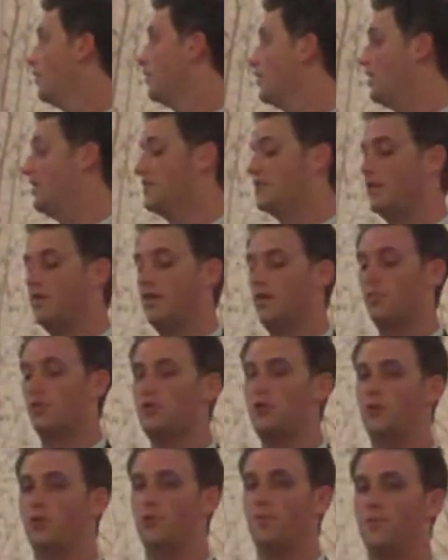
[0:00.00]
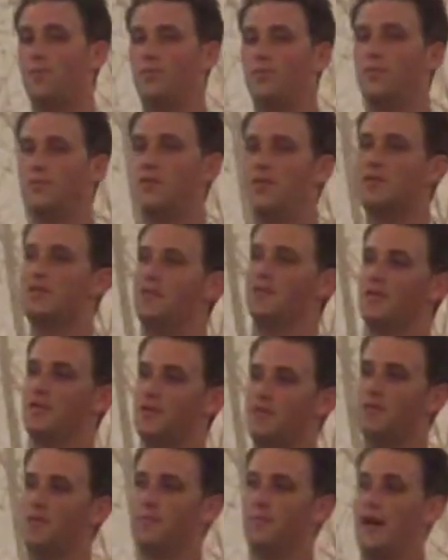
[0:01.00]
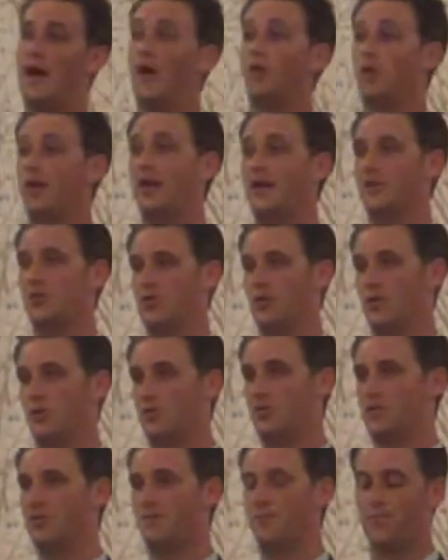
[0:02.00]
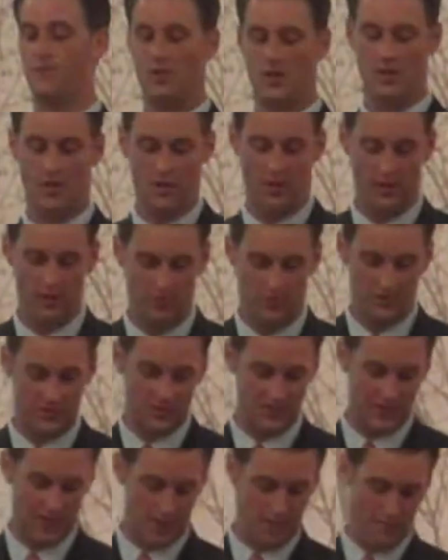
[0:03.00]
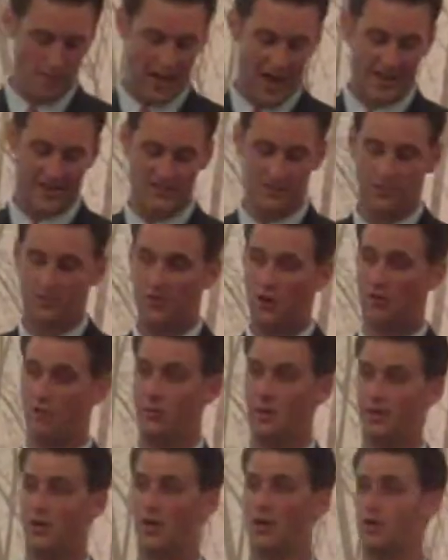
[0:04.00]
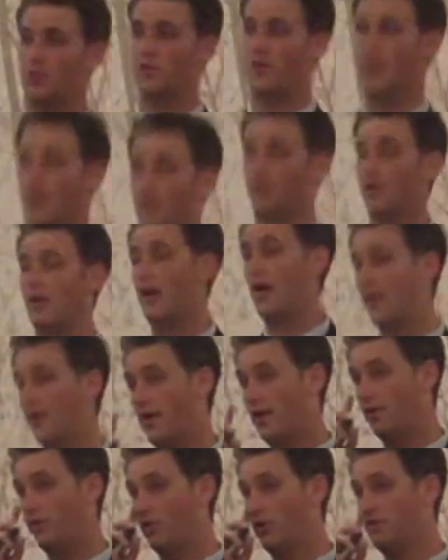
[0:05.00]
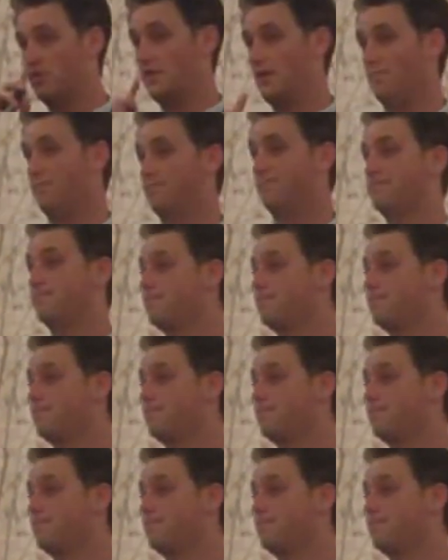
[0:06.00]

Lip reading: Case study number 2. This is outlandish numbers. This is a massive government contractor at an NFL team.